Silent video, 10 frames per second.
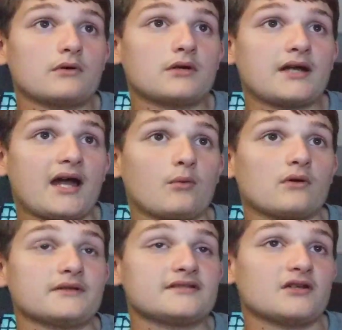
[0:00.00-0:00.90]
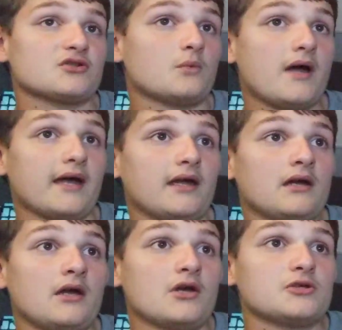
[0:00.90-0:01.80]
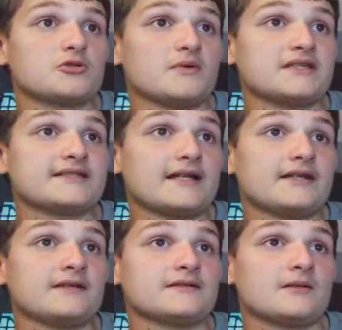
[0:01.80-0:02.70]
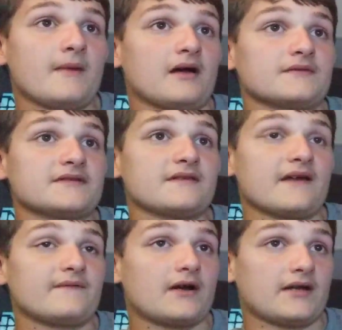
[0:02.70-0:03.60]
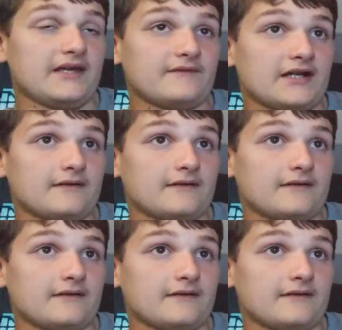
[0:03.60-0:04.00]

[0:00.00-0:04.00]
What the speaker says: cower in such a way, so he ascended into the mountains that very evening.